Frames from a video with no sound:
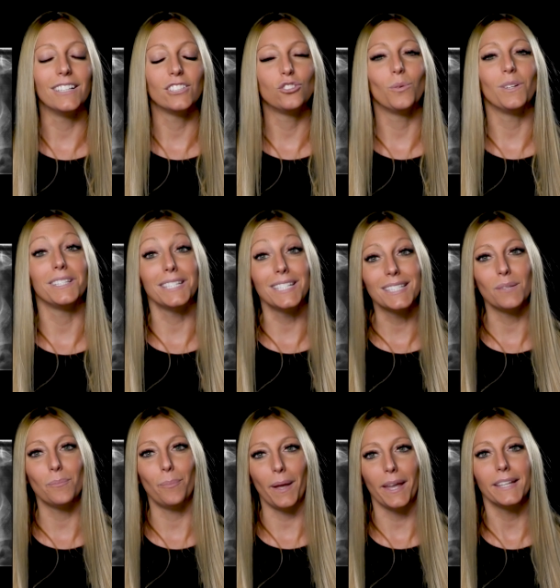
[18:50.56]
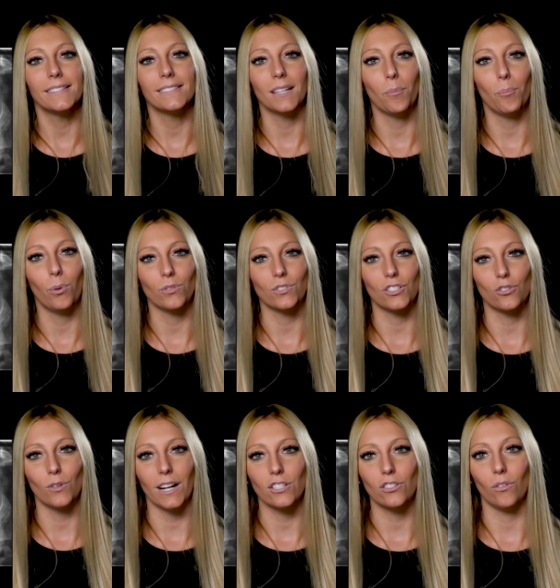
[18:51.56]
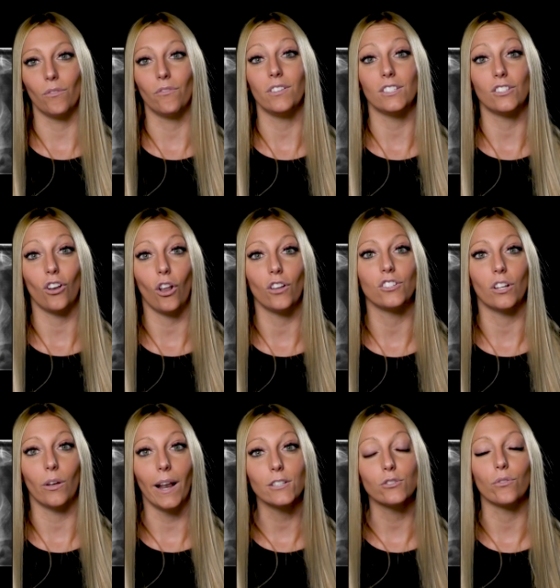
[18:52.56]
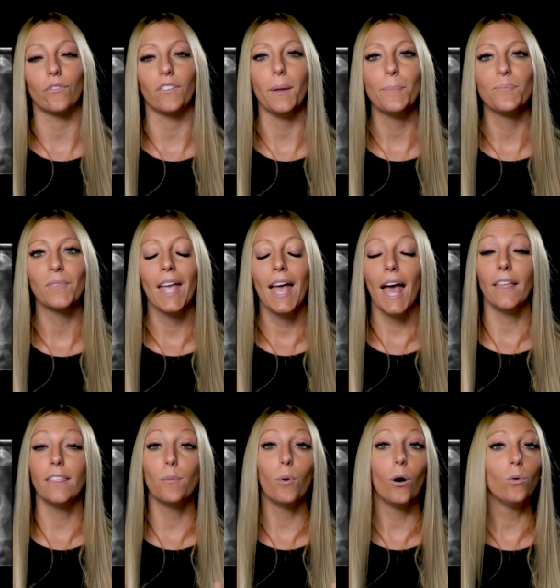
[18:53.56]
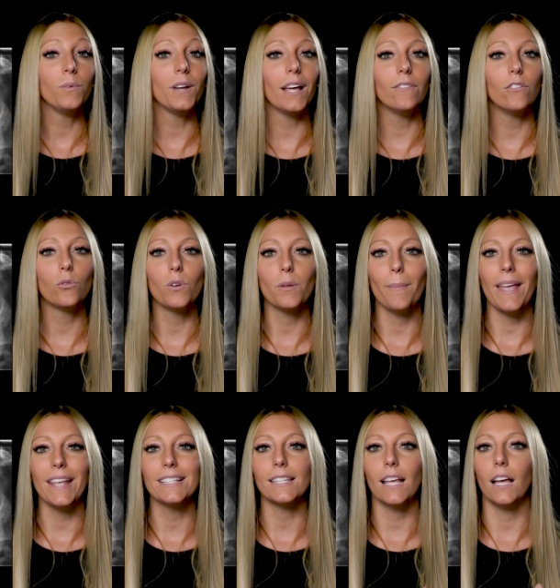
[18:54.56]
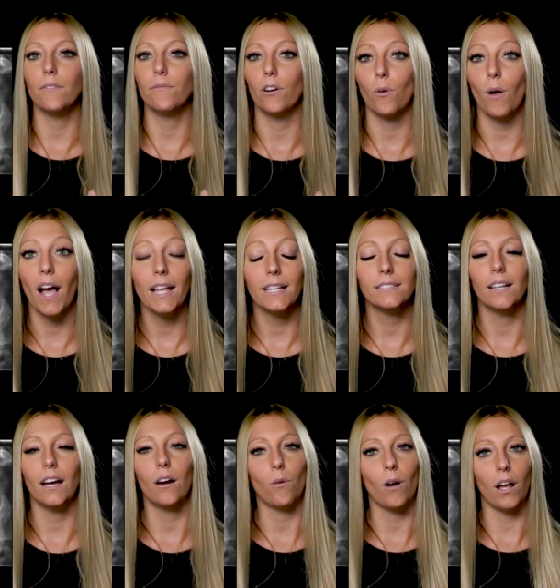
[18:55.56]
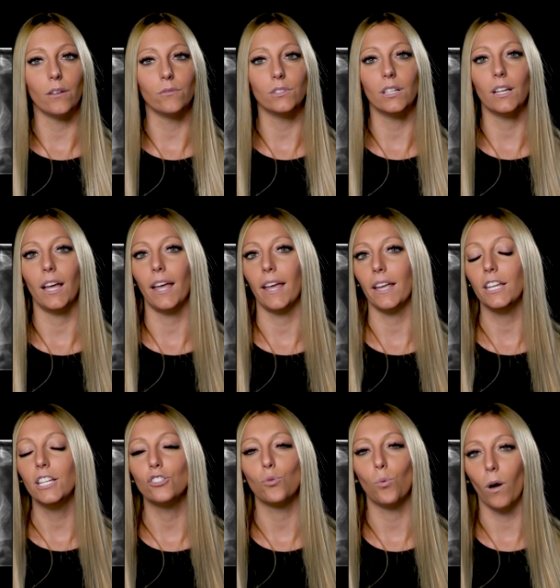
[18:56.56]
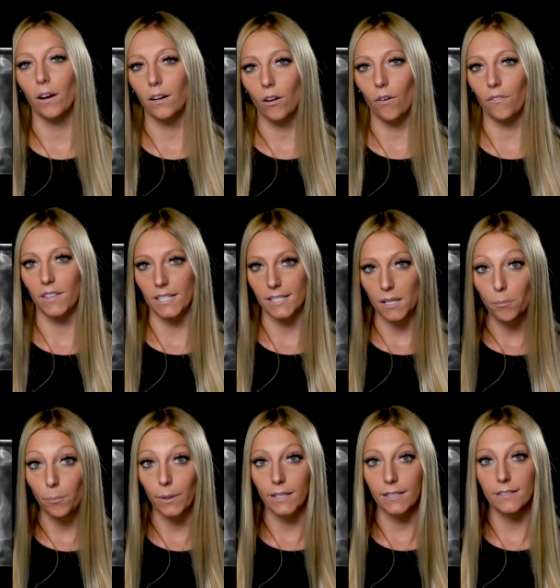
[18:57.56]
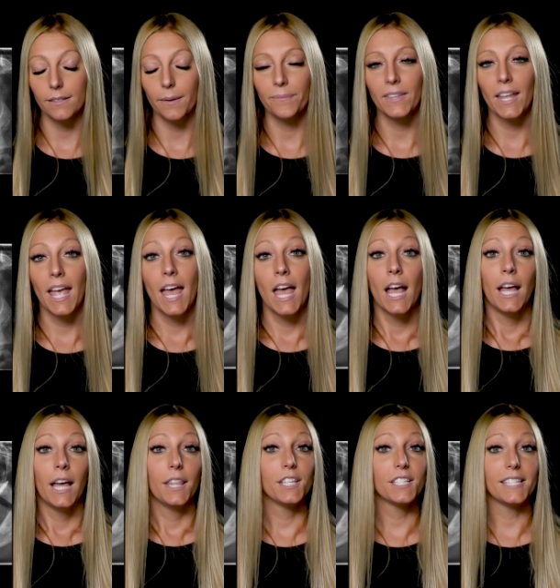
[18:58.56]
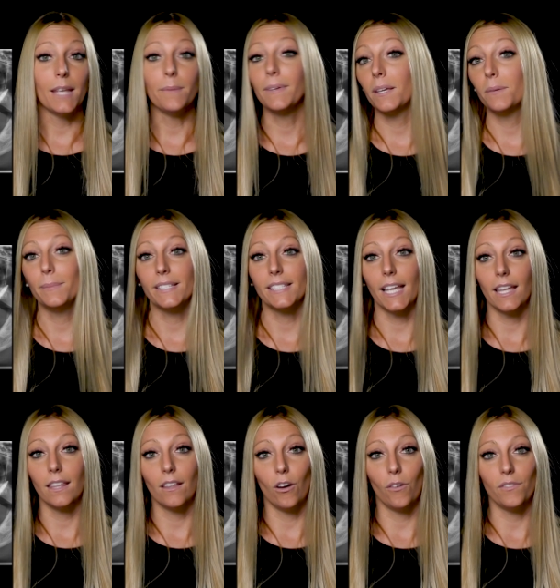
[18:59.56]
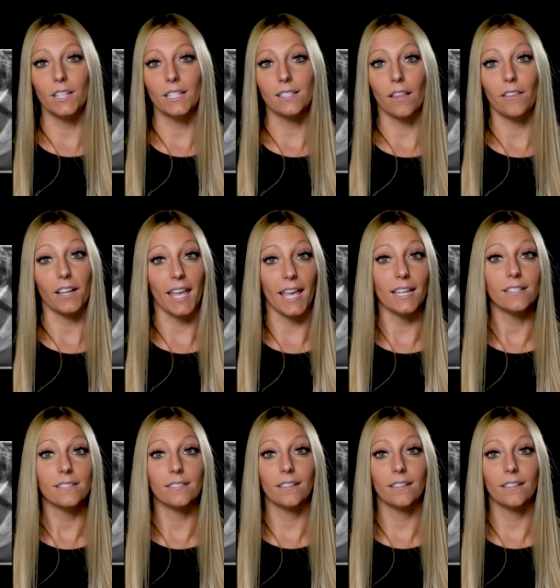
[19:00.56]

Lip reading: to anticipate post-extraction physiological atrophy. And the bone level remains emburied around each one of these implants. The same can be said of this other case,